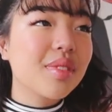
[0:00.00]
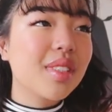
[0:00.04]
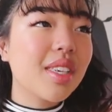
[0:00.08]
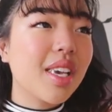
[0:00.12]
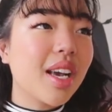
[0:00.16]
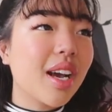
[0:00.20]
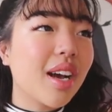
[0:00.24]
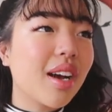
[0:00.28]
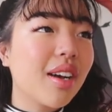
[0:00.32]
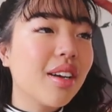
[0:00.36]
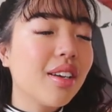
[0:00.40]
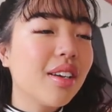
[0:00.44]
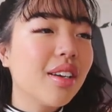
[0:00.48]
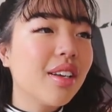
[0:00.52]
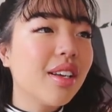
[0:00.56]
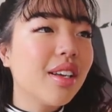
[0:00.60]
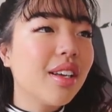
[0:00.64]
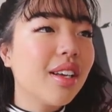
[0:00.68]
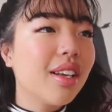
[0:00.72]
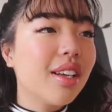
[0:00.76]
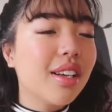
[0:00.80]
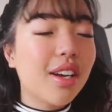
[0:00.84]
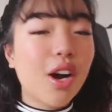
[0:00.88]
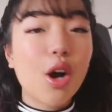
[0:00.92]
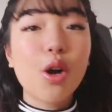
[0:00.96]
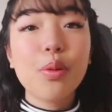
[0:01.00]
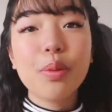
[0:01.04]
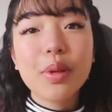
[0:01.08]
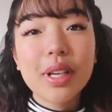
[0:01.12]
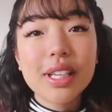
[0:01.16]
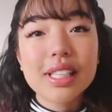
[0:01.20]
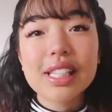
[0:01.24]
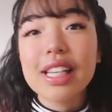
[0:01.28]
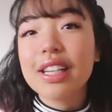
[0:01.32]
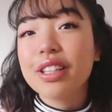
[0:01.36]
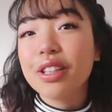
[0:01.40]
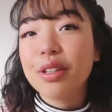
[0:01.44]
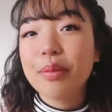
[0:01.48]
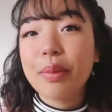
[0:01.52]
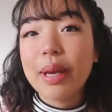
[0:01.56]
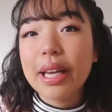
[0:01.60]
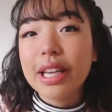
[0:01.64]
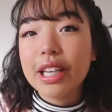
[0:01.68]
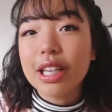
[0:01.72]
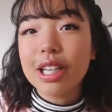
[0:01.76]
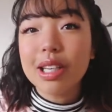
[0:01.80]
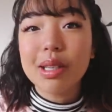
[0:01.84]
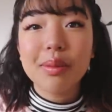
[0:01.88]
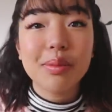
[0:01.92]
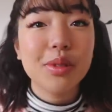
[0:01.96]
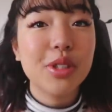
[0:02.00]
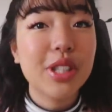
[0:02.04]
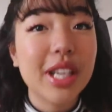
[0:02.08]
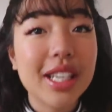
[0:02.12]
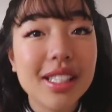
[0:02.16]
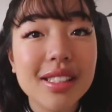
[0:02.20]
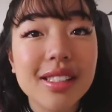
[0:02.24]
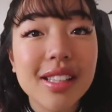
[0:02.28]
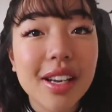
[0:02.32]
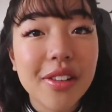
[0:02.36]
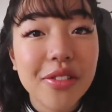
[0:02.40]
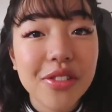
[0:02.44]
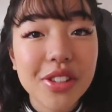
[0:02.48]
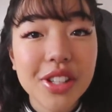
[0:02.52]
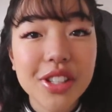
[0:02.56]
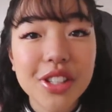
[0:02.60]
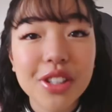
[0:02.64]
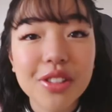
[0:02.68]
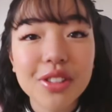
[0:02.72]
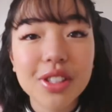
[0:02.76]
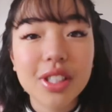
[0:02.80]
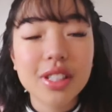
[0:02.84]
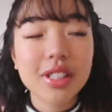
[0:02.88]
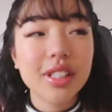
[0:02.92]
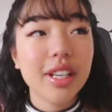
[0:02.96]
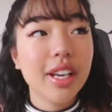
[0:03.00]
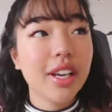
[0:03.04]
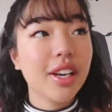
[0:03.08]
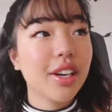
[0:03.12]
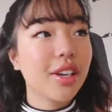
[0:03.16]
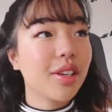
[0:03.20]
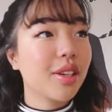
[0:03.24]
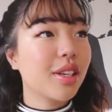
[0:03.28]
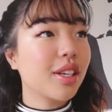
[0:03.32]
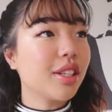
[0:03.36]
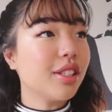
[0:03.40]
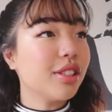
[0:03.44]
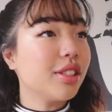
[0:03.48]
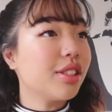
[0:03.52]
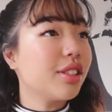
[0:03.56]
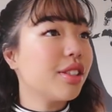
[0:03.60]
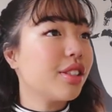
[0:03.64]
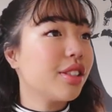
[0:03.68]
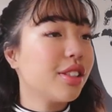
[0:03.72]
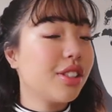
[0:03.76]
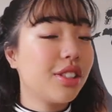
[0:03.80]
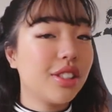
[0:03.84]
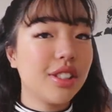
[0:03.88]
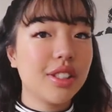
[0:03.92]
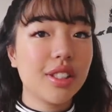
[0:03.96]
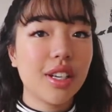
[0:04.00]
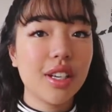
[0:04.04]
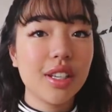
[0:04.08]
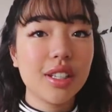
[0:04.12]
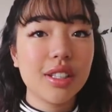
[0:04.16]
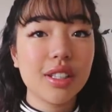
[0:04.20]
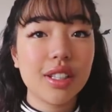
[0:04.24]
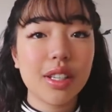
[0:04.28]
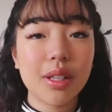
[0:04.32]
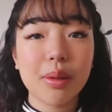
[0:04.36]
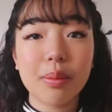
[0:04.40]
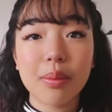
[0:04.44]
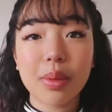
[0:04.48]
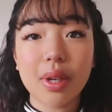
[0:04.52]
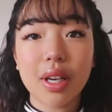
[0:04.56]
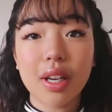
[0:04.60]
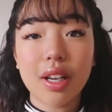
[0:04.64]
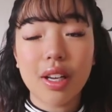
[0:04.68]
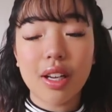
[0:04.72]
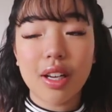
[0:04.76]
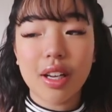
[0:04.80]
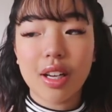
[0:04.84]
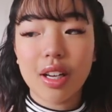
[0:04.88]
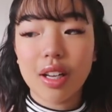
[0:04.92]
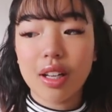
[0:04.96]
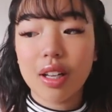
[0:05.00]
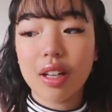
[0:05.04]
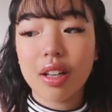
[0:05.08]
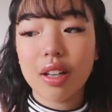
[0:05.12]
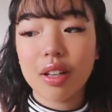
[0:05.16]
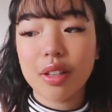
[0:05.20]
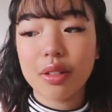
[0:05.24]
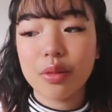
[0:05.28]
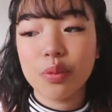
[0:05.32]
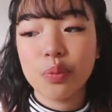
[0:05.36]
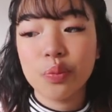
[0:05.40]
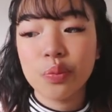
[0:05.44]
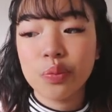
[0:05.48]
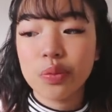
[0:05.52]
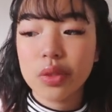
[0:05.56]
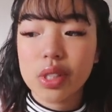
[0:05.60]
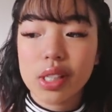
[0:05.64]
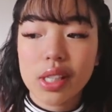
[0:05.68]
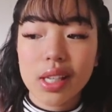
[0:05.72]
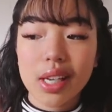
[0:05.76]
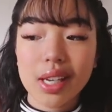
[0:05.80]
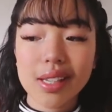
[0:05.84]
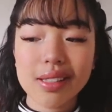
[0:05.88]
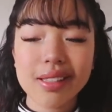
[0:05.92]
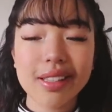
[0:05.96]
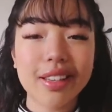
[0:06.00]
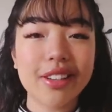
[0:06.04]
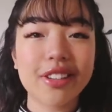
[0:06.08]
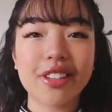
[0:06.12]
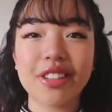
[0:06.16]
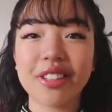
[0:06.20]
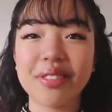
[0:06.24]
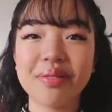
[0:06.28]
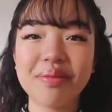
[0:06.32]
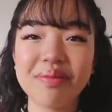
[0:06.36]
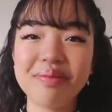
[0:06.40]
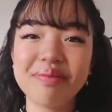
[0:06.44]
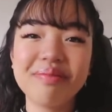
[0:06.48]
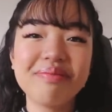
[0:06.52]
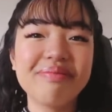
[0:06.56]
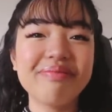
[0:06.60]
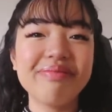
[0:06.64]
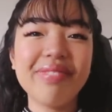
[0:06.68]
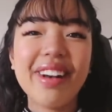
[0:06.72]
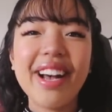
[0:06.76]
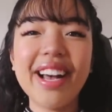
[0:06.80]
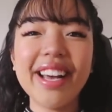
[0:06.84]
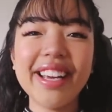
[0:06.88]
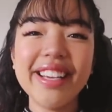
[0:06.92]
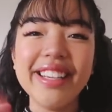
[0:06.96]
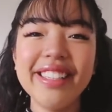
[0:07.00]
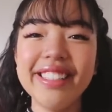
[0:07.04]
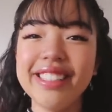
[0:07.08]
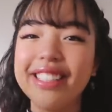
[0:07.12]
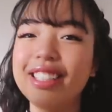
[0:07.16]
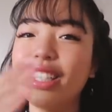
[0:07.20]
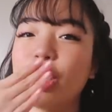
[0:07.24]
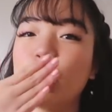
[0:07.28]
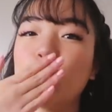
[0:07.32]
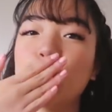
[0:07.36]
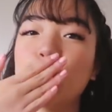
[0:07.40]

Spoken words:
yeah, hope you guys like the makeup. You guys definitely don't like the hair because she's ugly, but see you guys later. Bye.